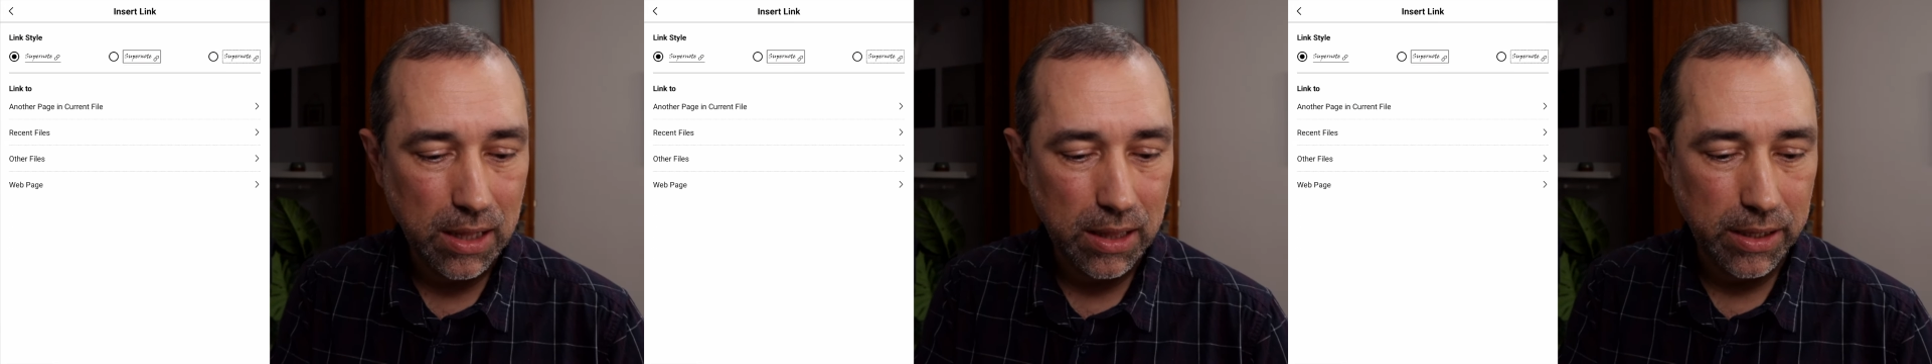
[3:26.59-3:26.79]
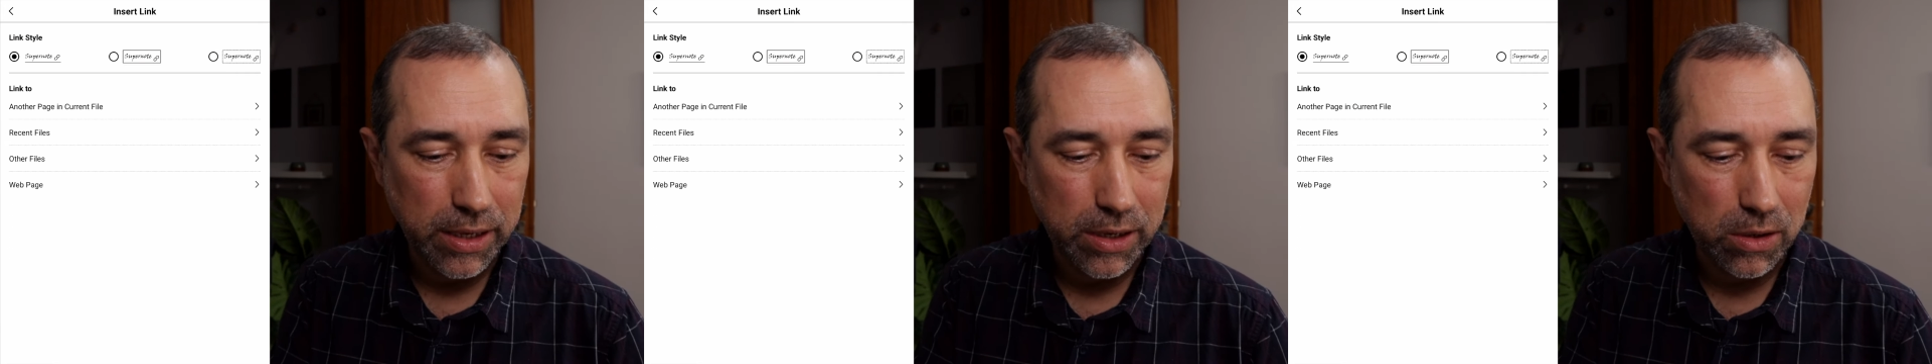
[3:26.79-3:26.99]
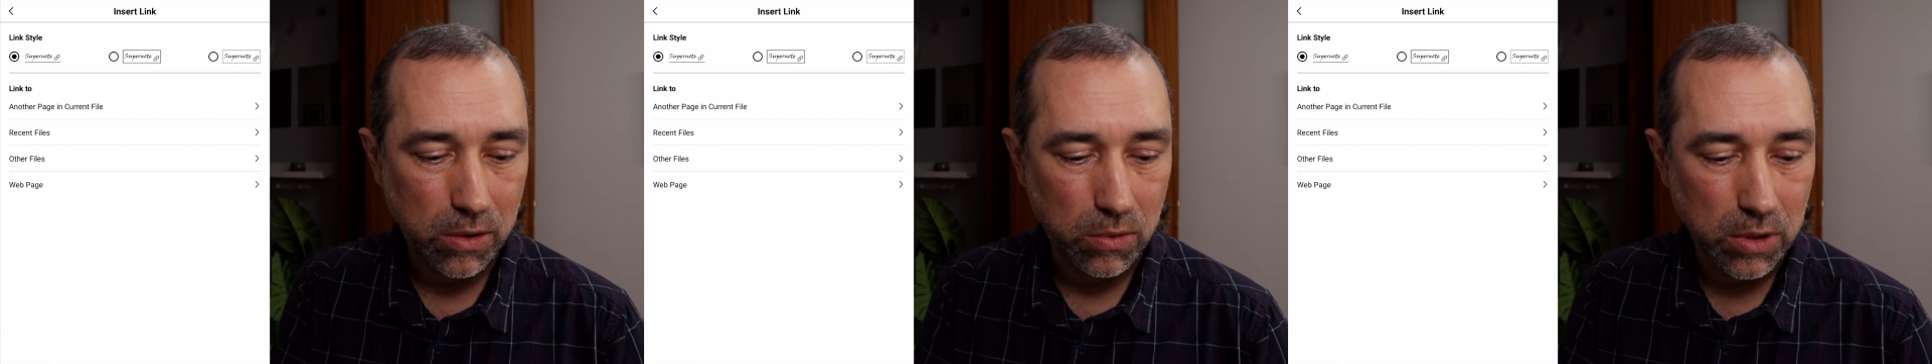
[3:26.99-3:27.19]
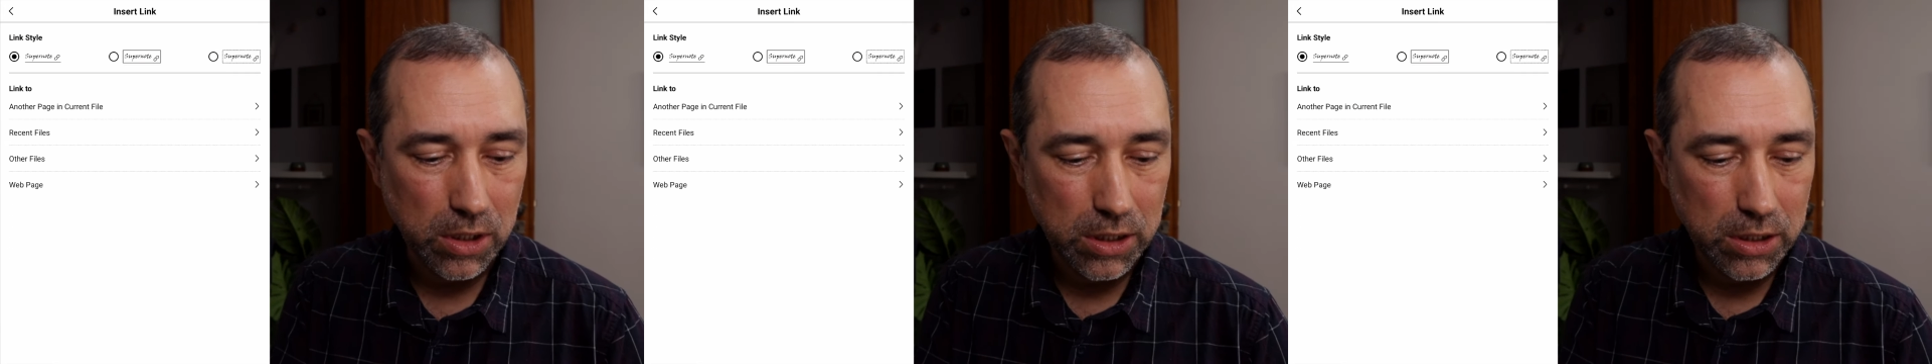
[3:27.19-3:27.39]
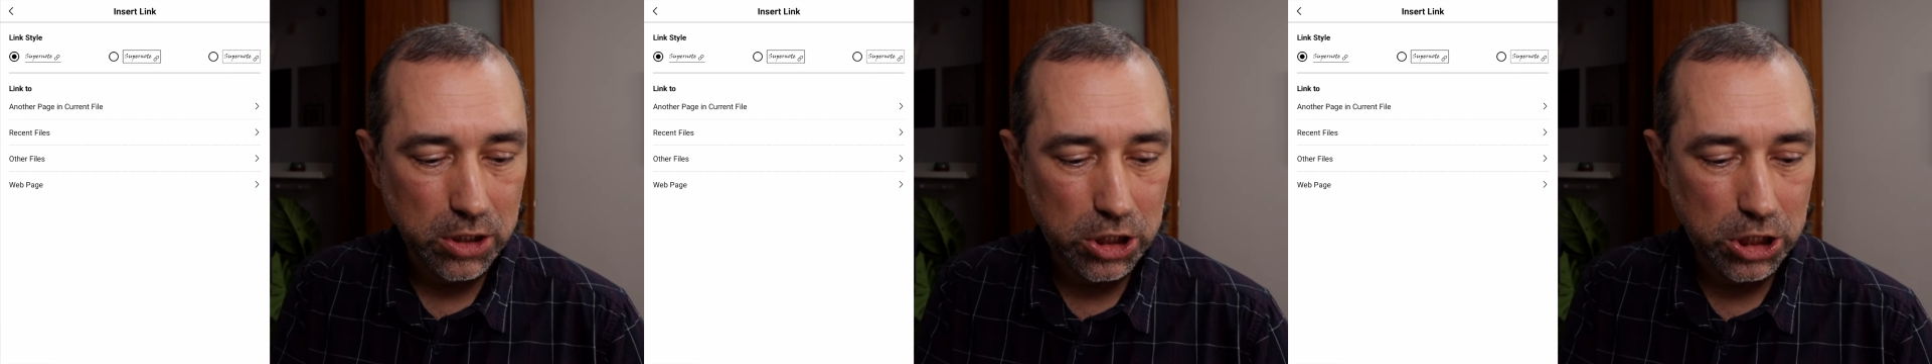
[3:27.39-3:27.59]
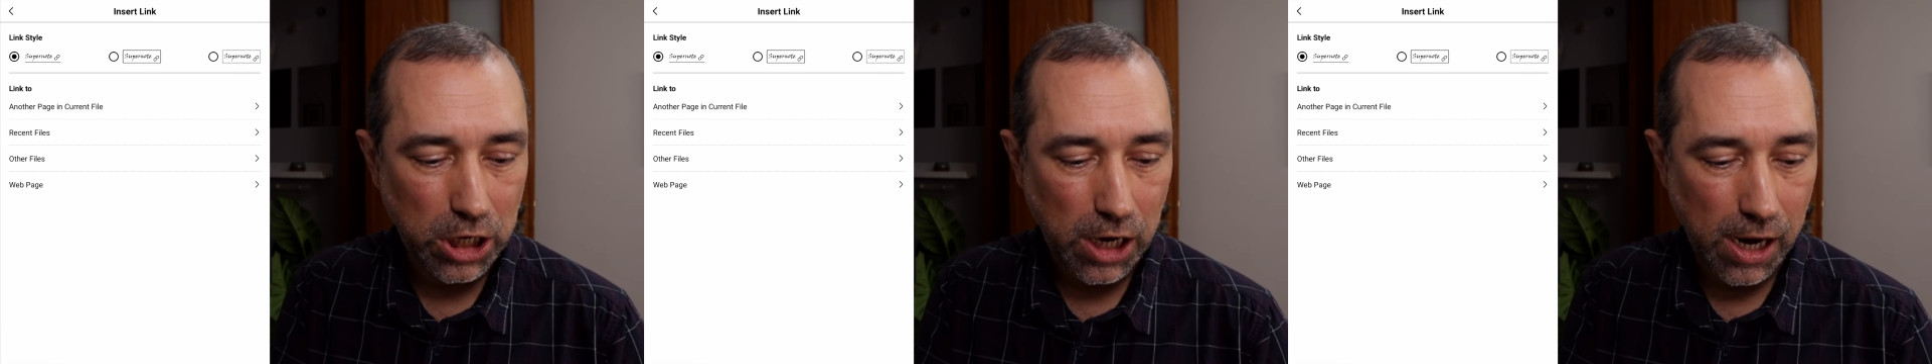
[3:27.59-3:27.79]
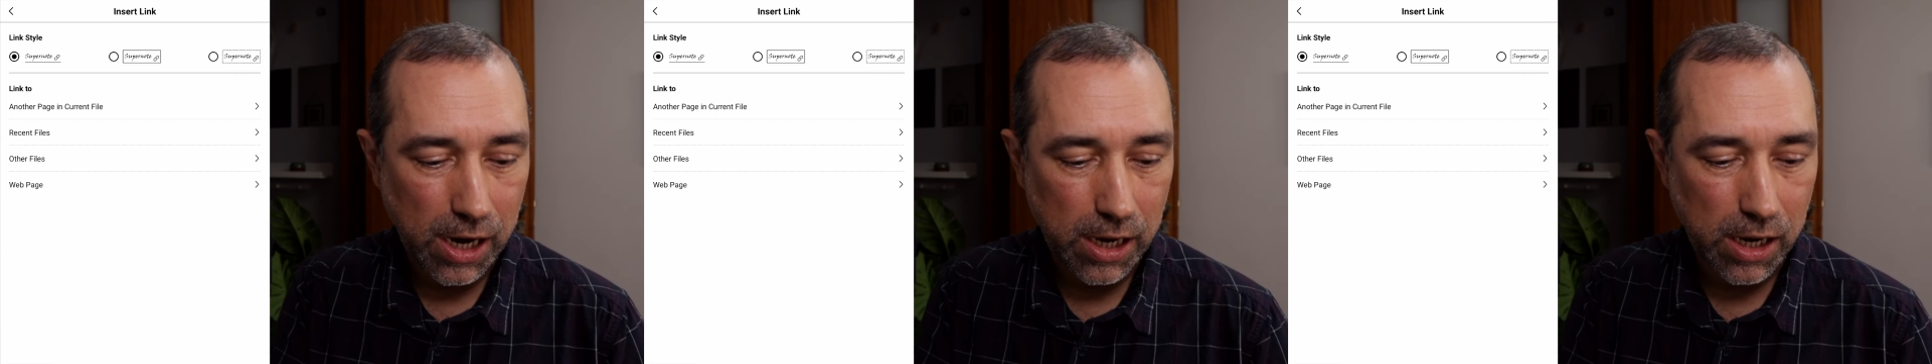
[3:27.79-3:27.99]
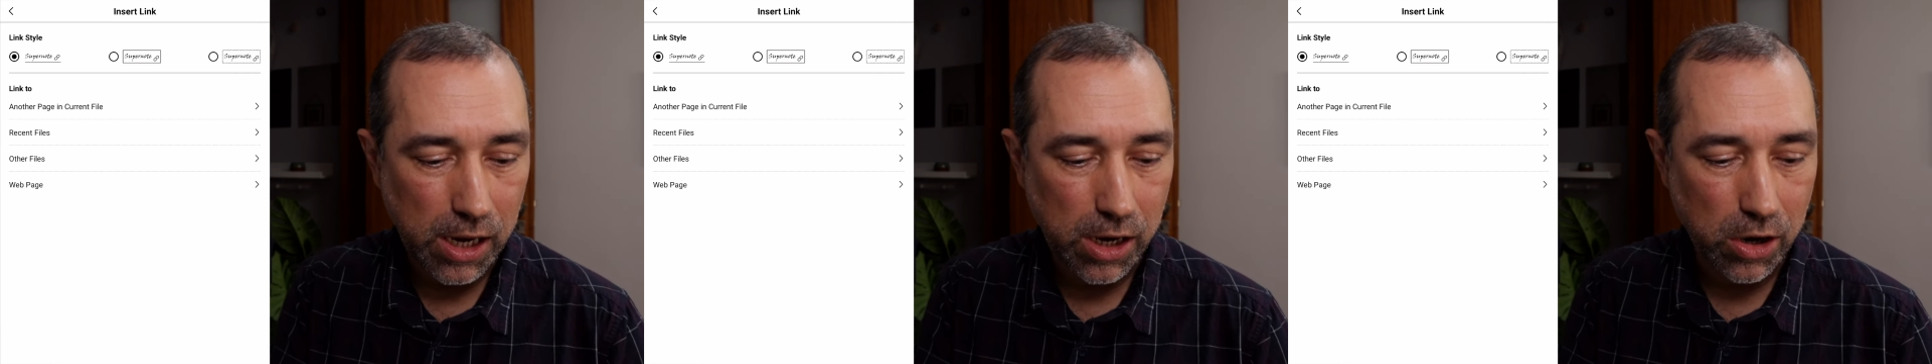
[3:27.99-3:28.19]
little
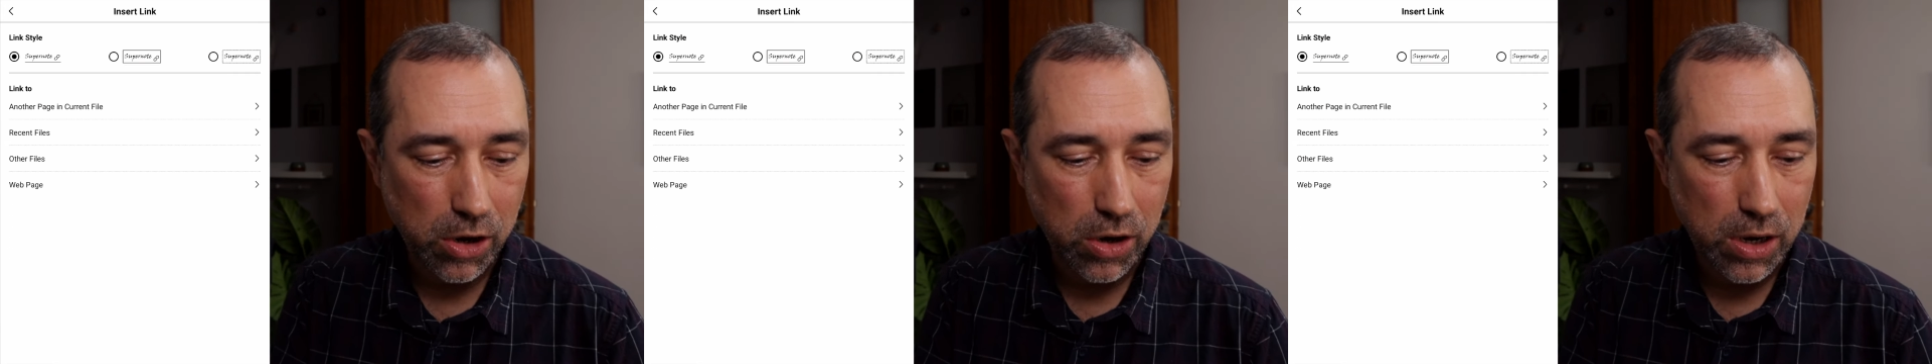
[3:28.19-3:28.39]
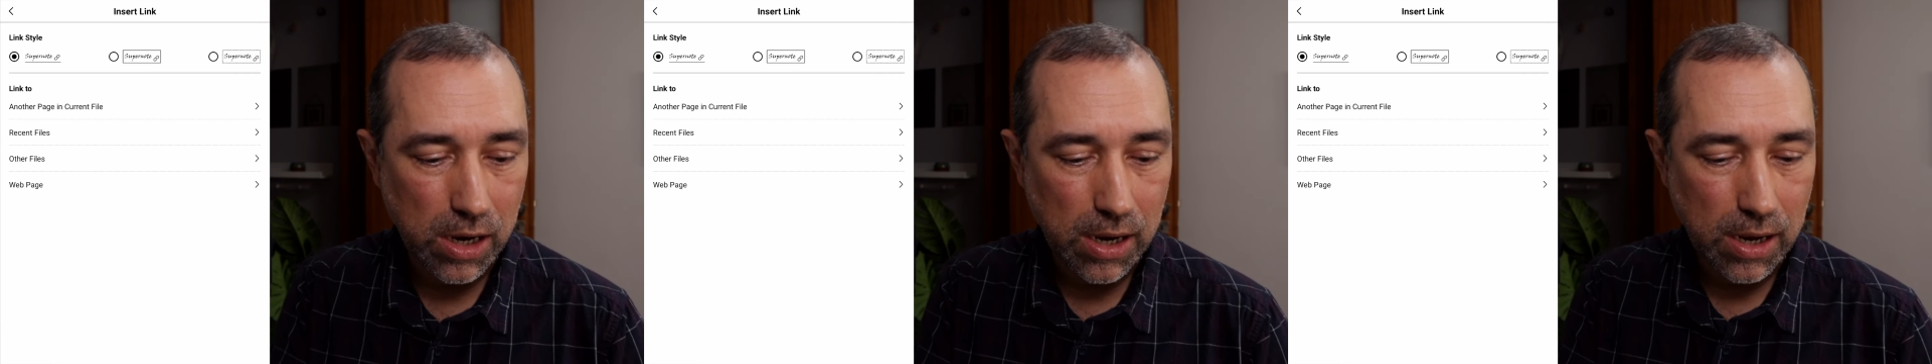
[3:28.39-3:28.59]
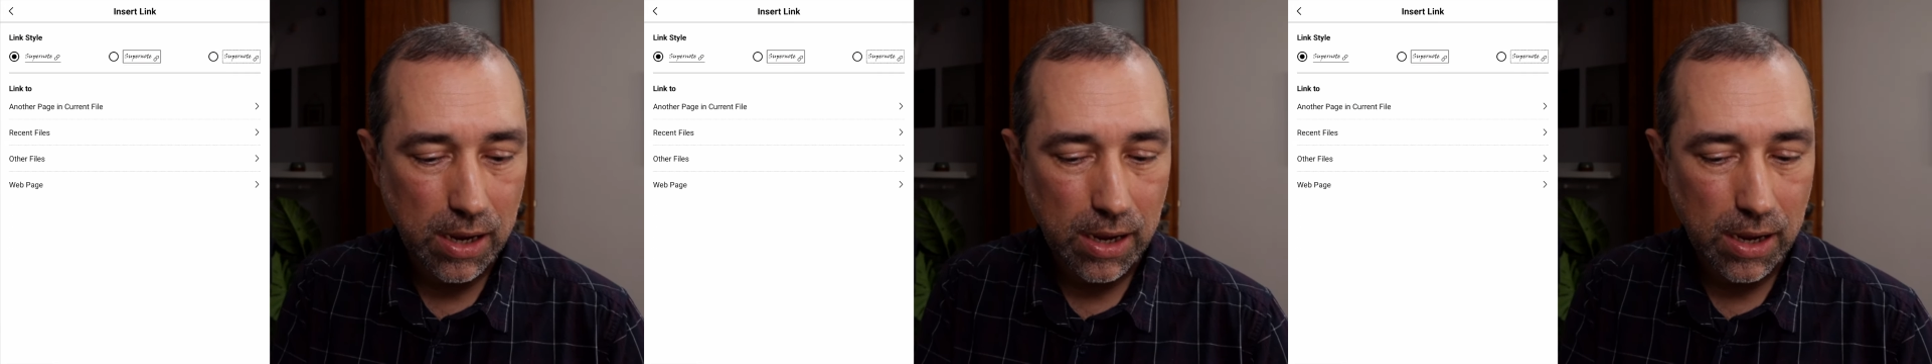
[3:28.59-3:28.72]
chain here,